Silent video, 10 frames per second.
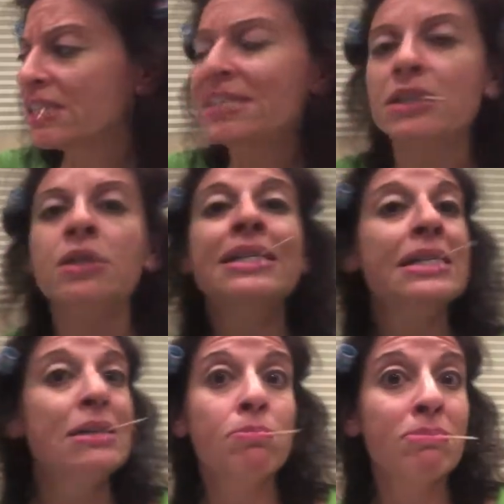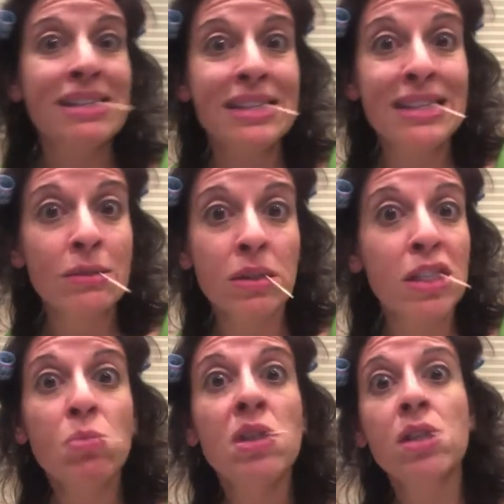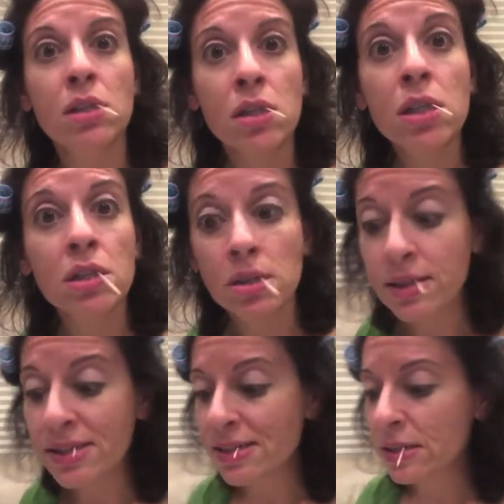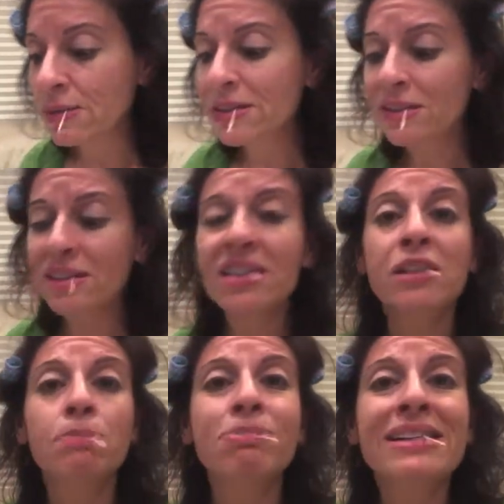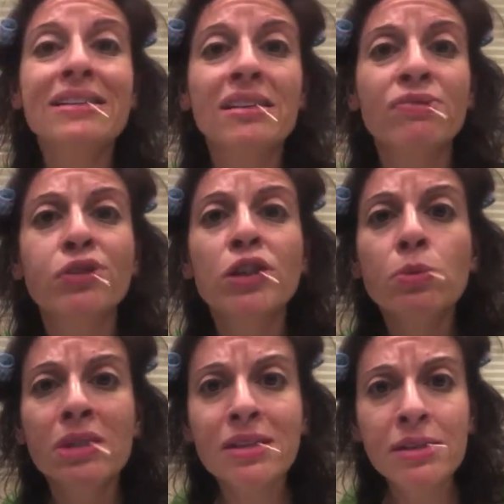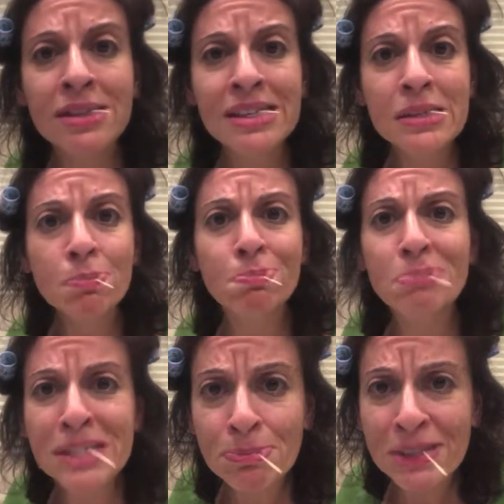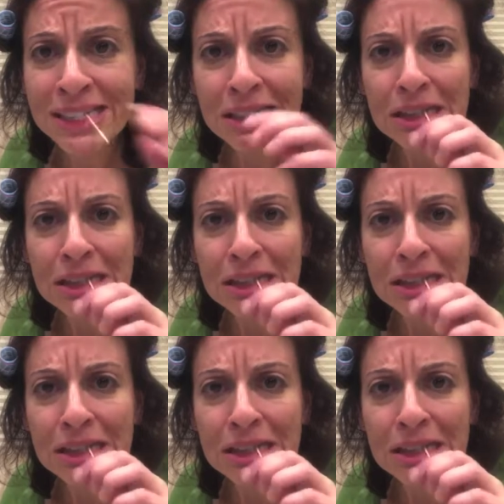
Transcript: color, but they don't come in other colors because they want to see your bodily fluids popping